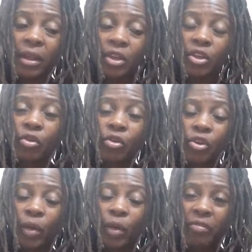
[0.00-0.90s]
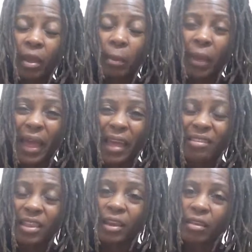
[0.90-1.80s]
you don't have the
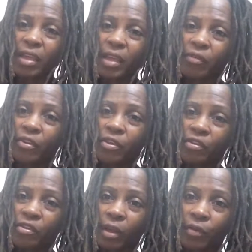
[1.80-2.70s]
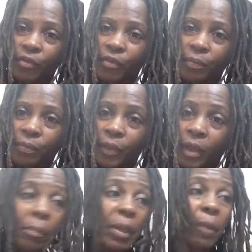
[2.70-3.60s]
capacity to think for yourself.
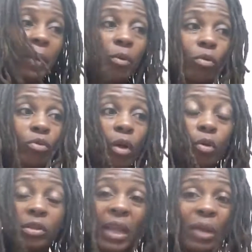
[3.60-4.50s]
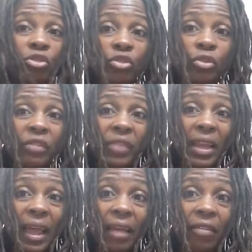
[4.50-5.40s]
Many people don't know what they would do if they
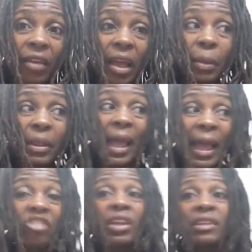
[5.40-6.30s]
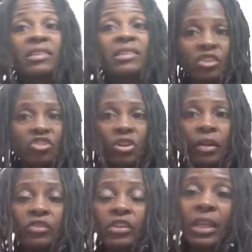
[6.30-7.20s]
left, but they're actually intelligent
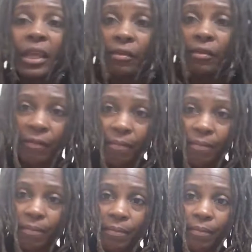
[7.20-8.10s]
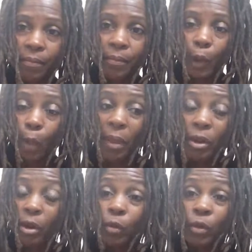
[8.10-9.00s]
enough to leave. Or maybe
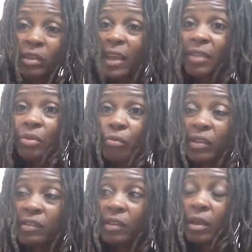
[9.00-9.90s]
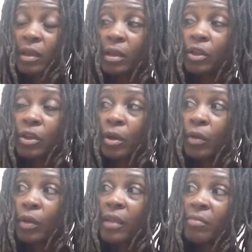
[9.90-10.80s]
don't want to take the risk,
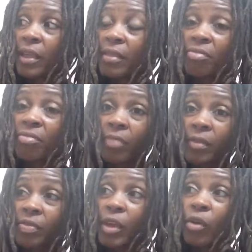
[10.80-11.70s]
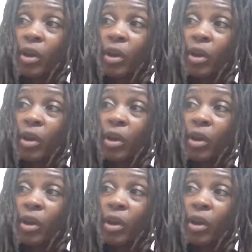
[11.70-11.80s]
and think on their